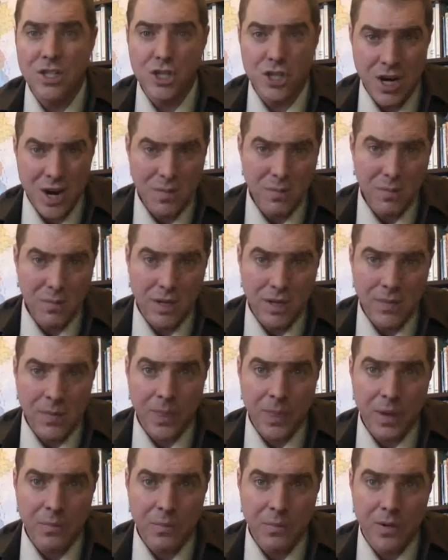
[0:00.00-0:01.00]
generally,
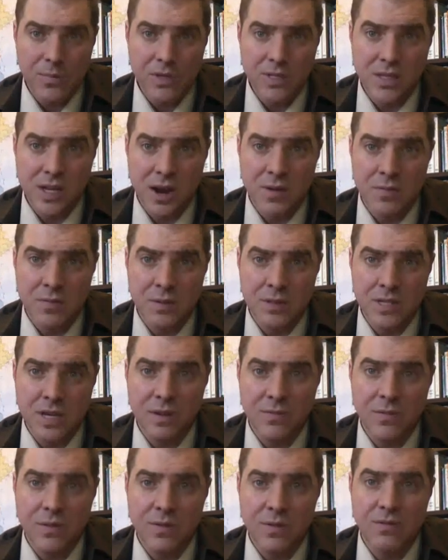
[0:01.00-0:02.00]
Burmese governments
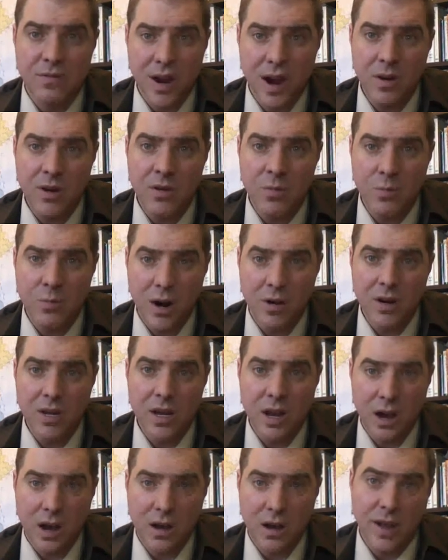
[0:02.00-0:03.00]
have been very
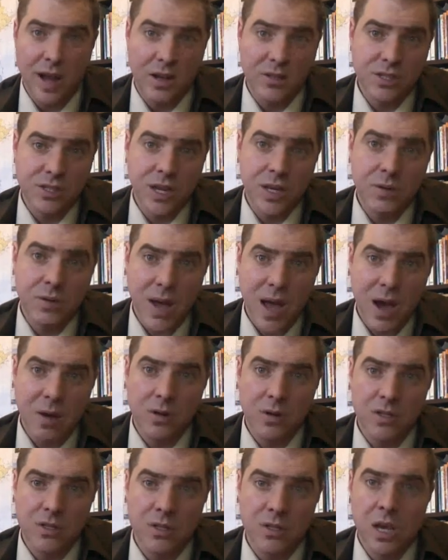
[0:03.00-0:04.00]
wary of outside
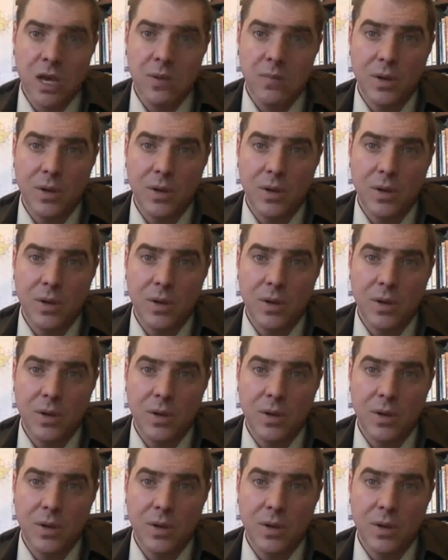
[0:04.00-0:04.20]
powers,